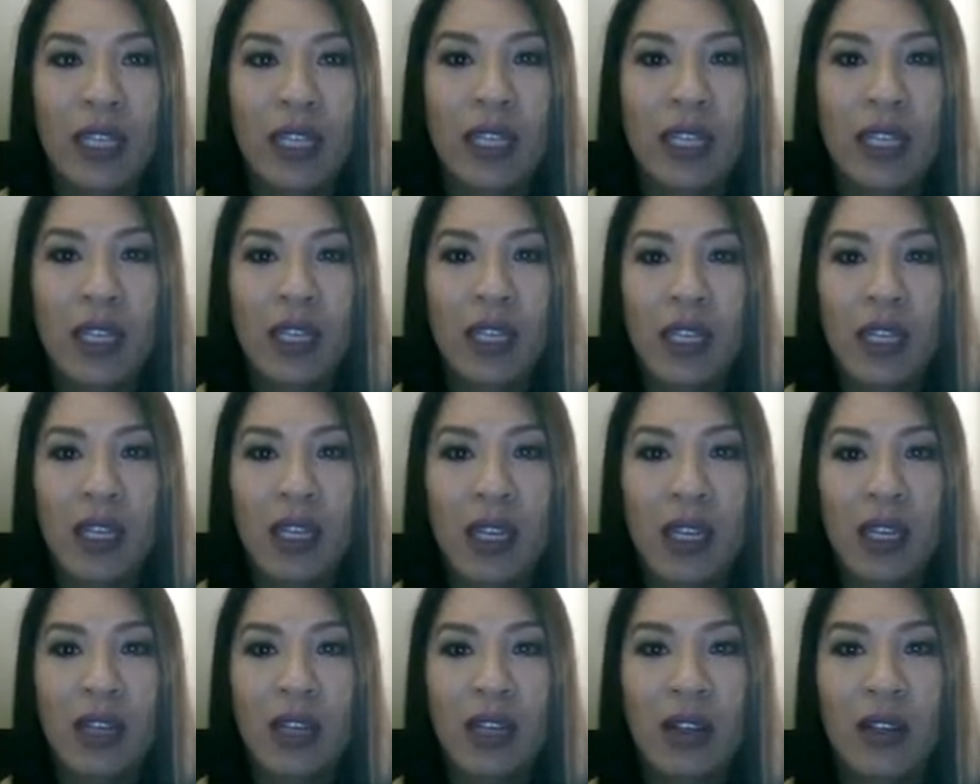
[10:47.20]
link
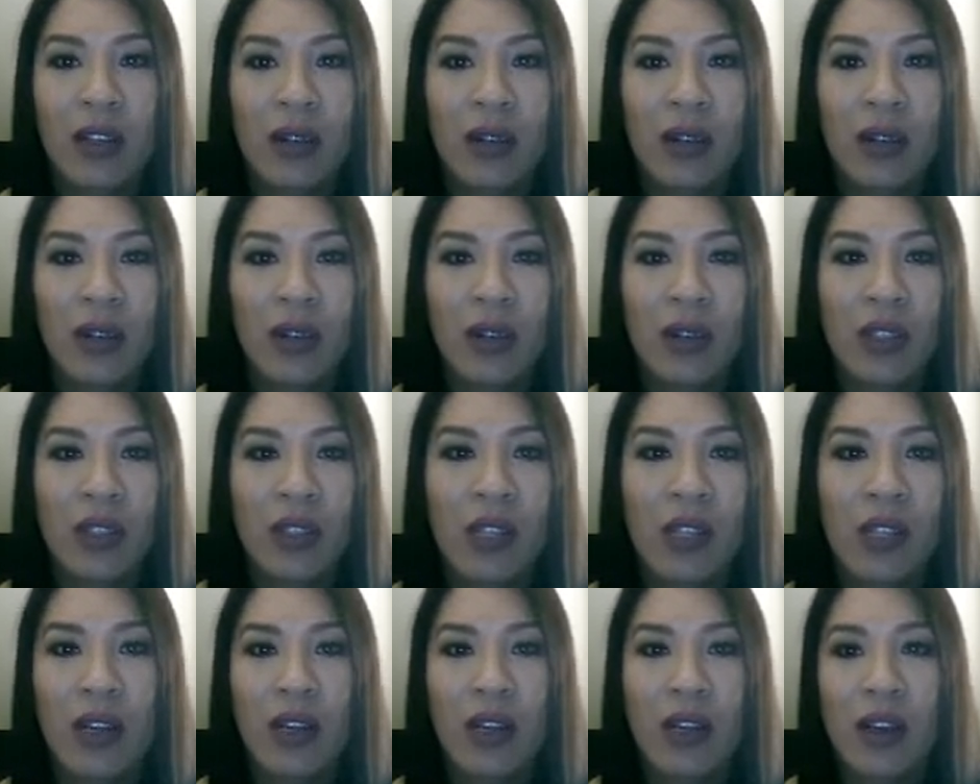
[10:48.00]
and close
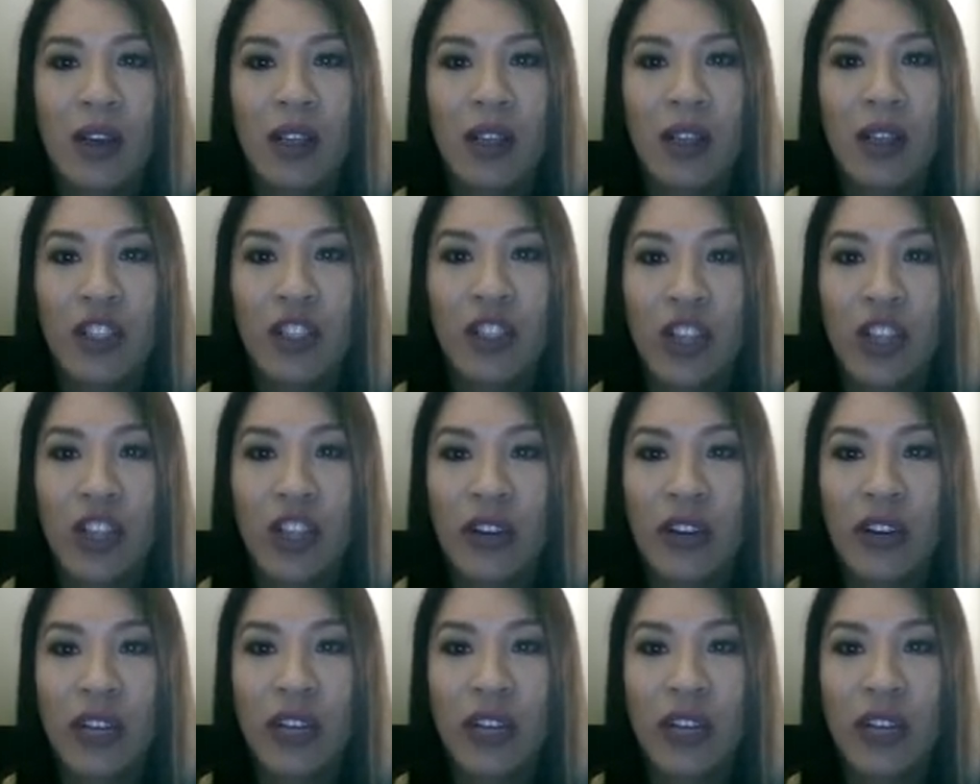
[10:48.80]
the share